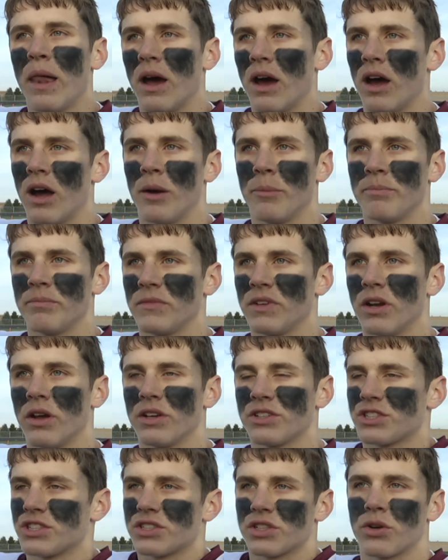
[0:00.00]
Um, you
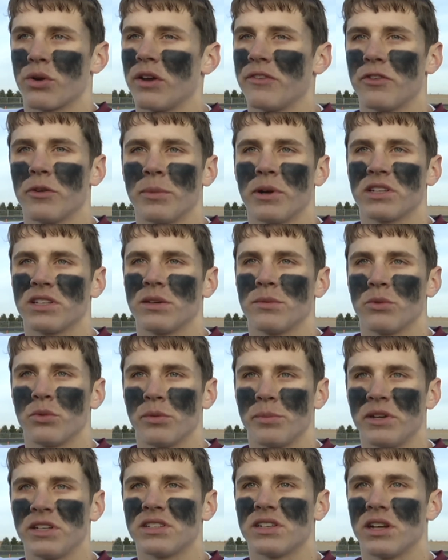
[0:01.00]
know, it's just a great football team that
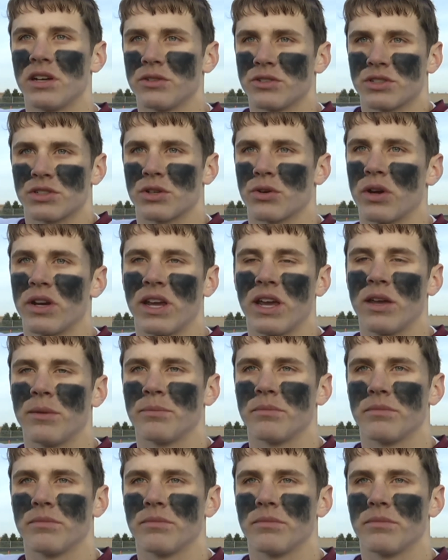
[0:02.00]
we beat today. It was just a great game.